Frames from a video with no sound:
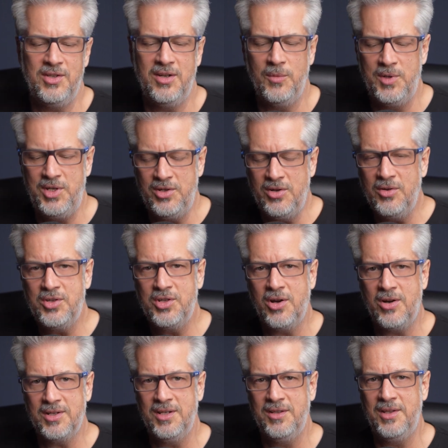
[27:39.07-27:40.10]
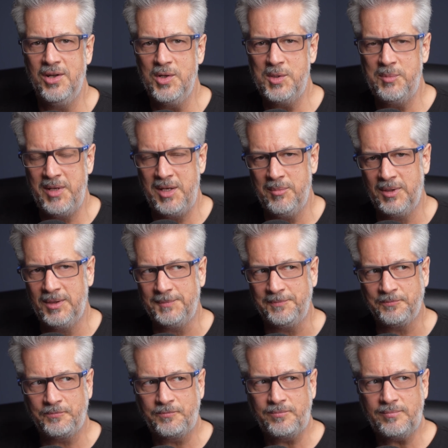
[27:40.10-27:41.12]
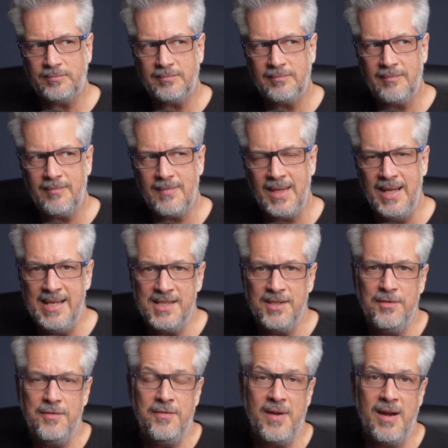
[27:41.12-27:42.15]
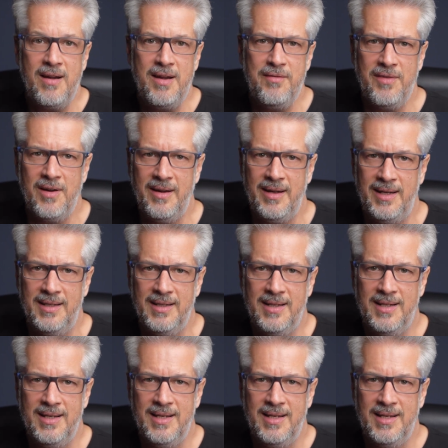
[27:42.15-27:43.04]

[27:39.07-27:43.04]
When you go and talk to those people, it's a very, very